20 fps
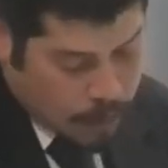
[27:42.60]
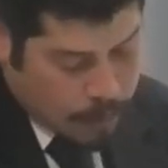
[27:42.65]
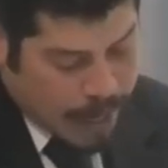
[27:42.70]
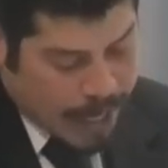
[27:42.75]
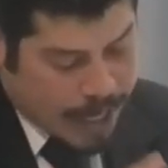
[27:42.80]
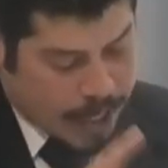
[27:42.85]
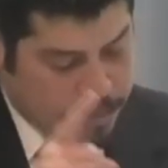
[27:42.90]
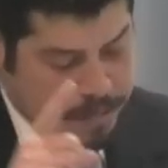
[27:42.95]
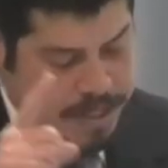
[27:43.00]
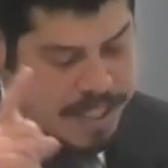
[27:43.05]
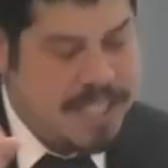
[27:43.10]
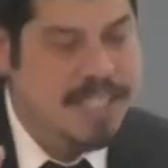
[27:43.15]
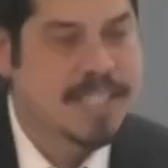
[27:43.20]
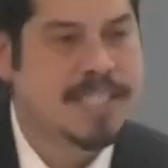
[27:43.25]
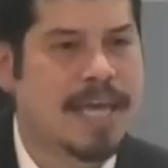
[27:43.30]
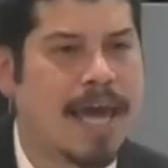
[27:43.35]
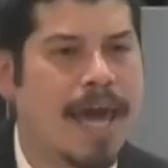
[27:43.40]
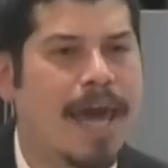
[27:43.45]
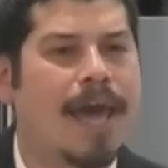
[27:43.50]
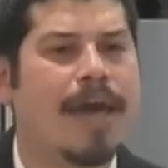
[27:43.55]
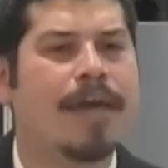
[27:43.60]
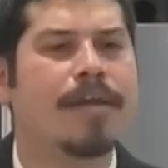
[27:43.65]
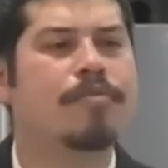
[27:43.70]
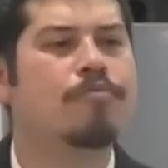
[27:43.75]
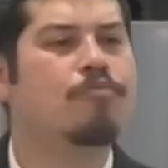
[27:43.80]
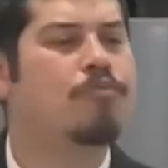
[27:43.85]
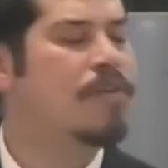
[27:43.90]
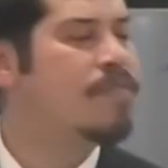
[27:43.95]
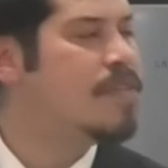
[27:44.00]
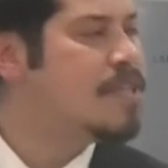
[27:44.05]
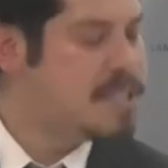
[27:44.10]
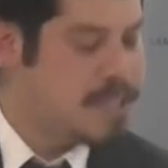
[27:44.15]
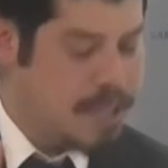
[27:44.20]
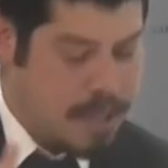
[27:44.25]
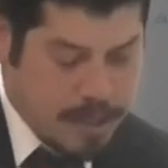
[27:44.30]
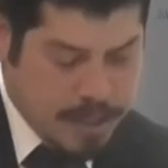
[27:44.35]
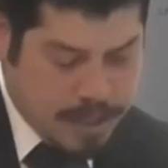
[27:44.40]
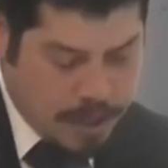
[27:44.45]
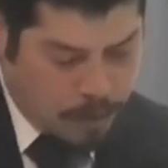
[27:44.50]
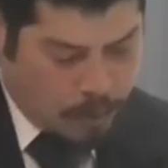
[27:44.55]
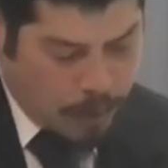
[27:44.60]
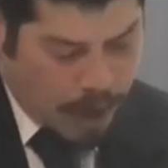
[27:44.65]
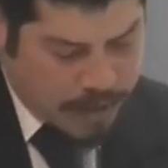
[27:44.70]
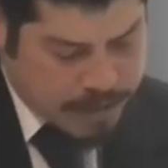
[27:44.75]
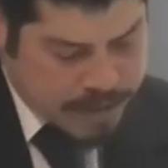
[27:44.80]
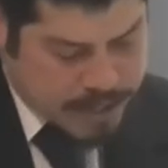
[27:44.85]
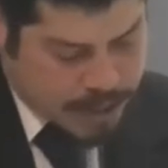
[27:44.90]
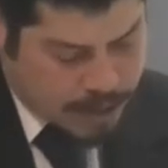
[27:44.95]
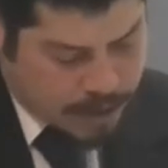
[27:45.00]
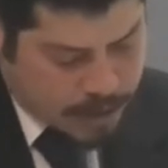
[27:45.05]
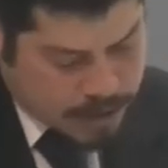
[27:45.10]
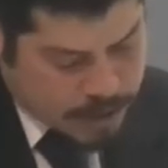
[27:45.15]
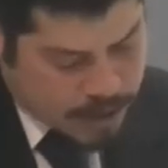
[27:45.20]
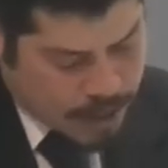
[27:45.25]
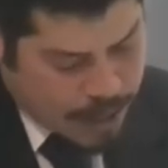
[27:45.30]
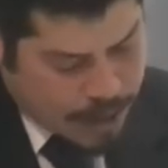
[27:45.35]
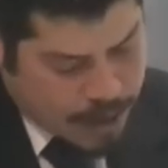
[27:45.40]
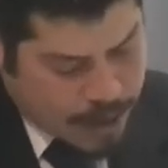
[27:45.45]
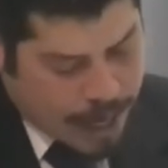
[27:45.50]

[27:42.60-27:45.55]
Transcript: making them stand with the sinners, in the way of the sinners,